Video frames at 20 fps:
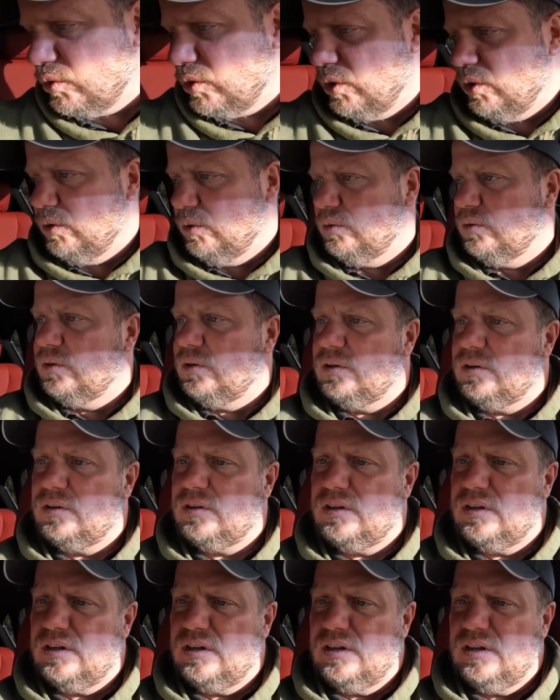to do.
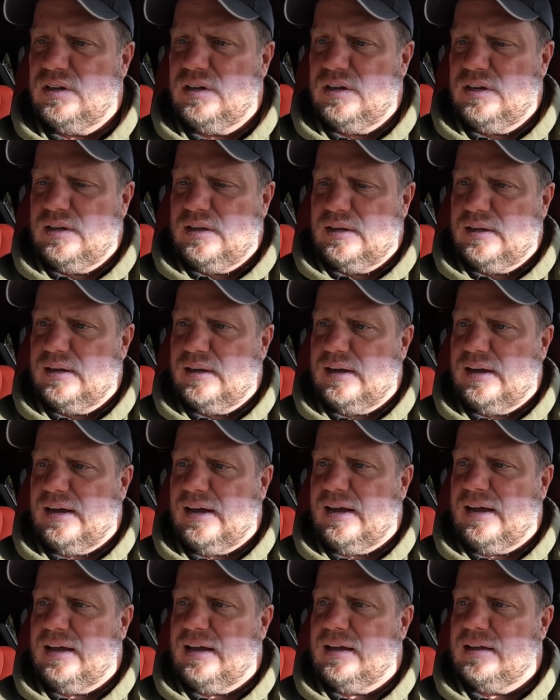
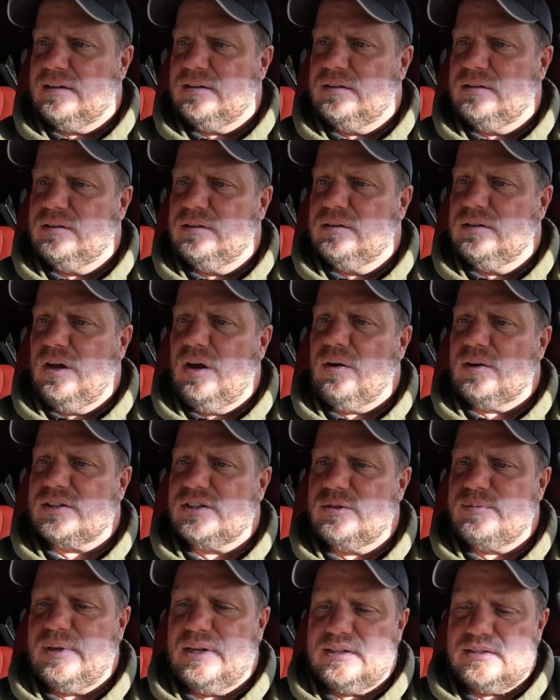Uh, no,
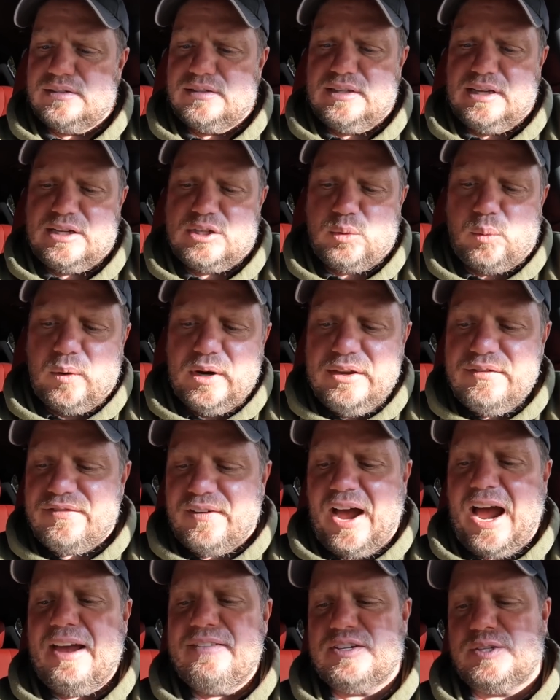excuse me. This is the
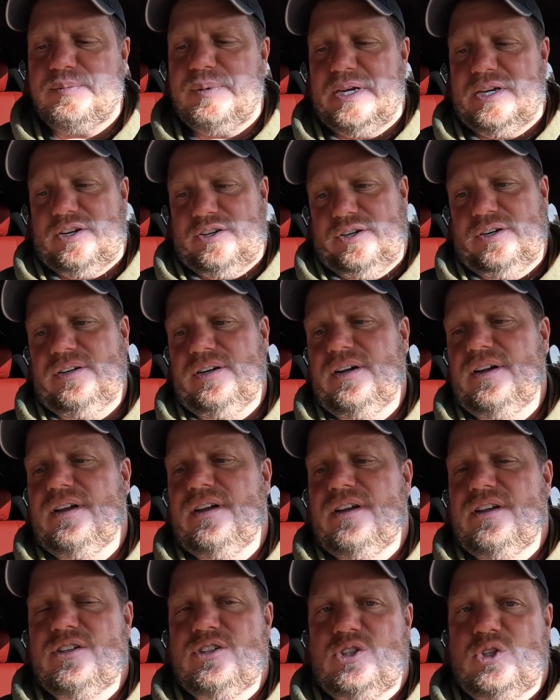25 speaker,
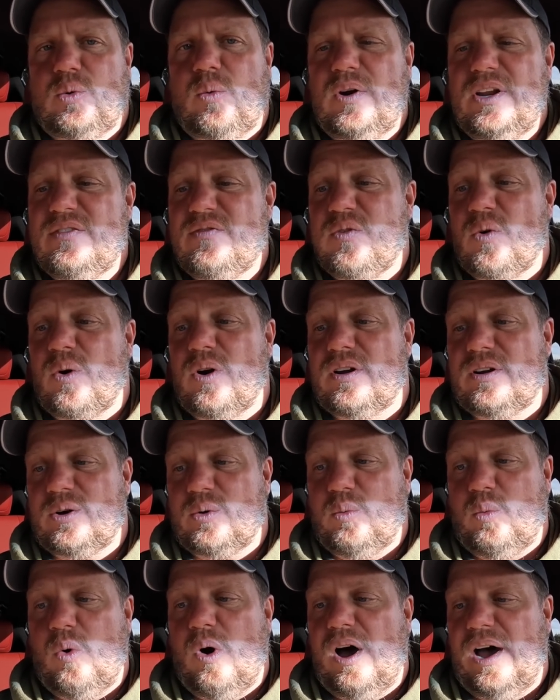
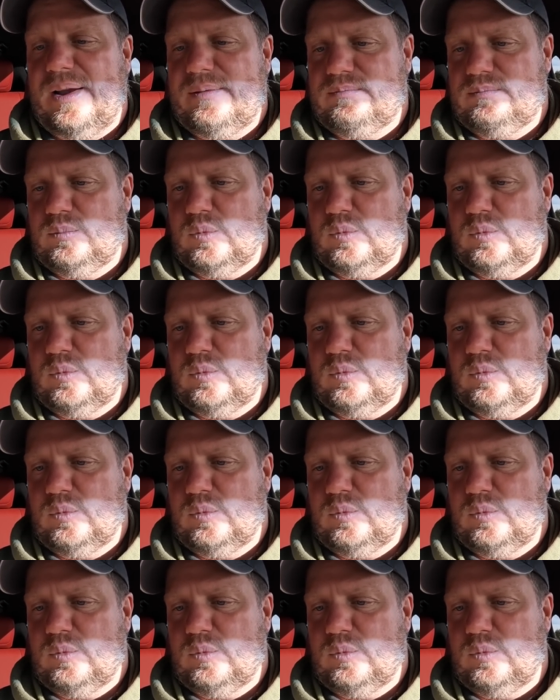2400 watt